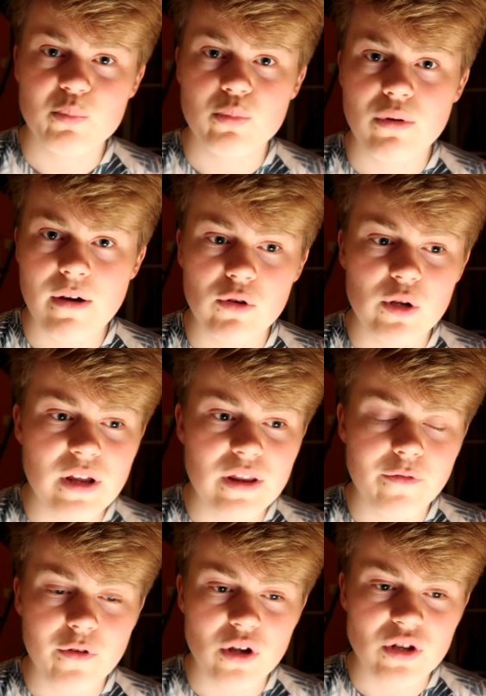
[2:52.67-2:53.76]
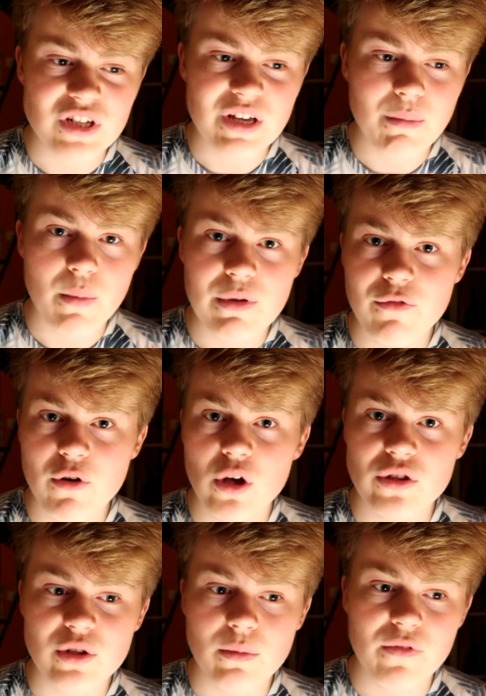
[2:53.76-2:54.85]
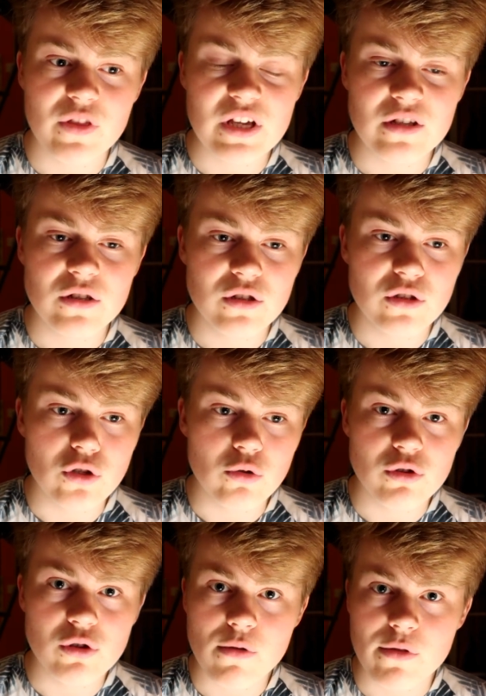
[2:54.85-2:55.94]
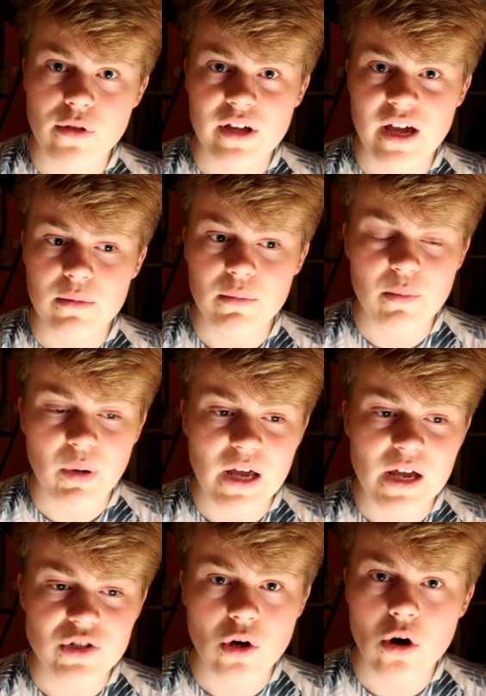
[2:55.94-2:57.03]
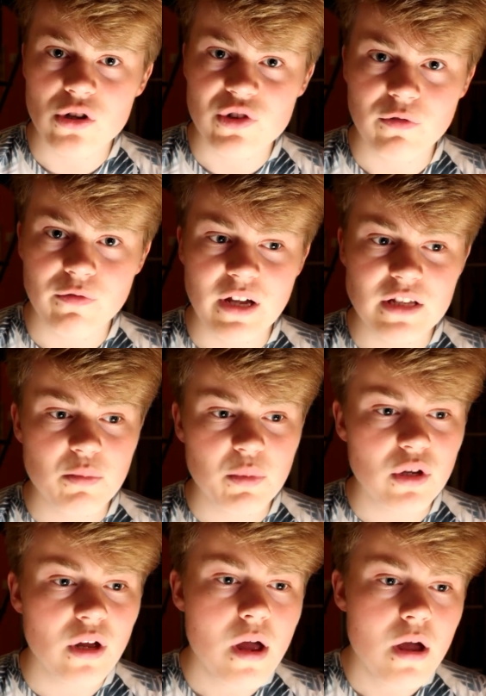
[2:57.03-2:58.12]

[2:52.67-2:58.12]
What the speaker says: prevalent in the first team. I mean, you've heard some of the new youth academy players are Arsenal fans, but